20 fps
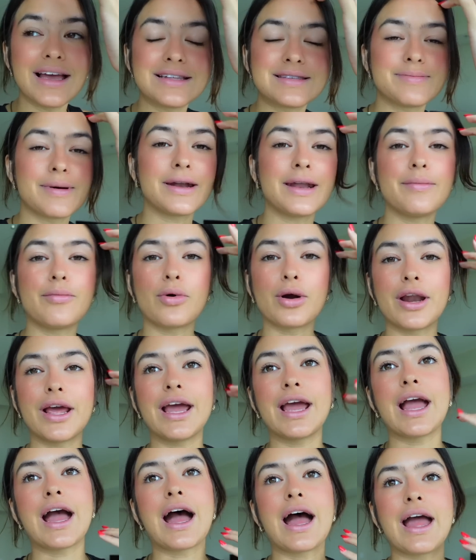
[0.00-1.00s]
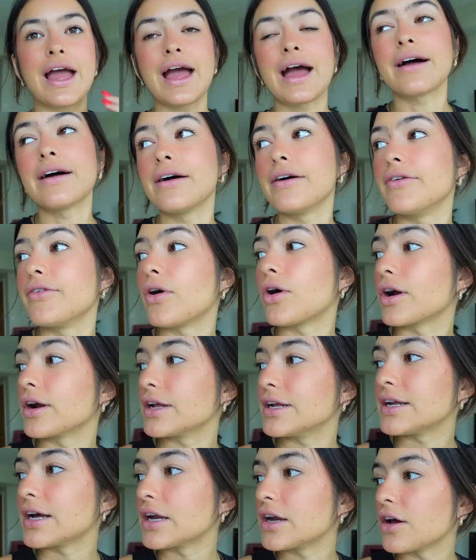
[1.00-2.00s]
It's Monday morning. I have
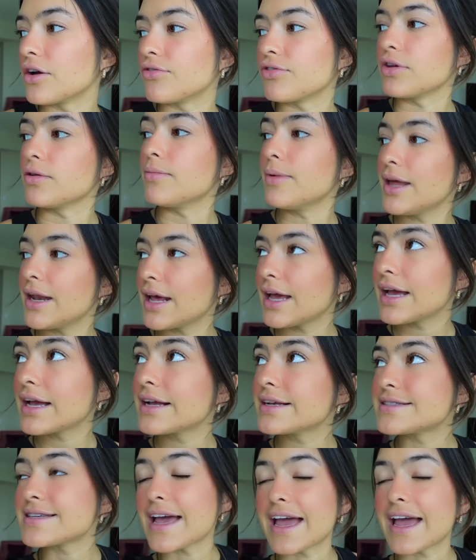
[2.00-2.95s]
already done a few meetings